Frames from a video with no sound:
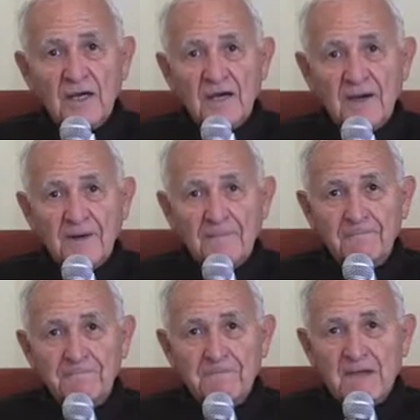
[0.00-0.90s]

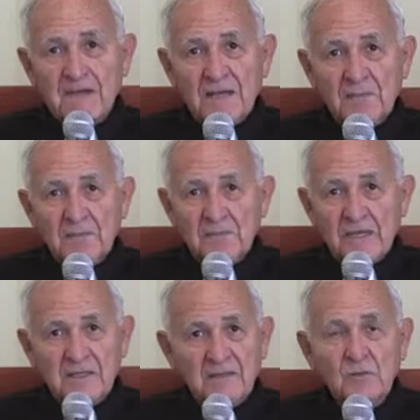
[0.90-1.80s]
and it
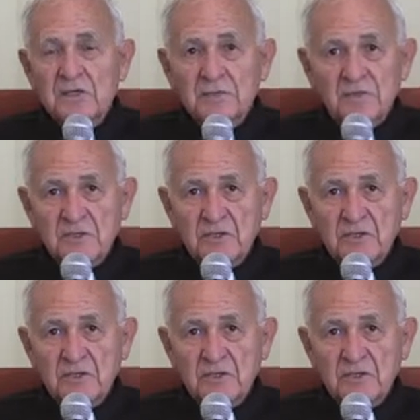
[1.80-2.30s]
made the Christmas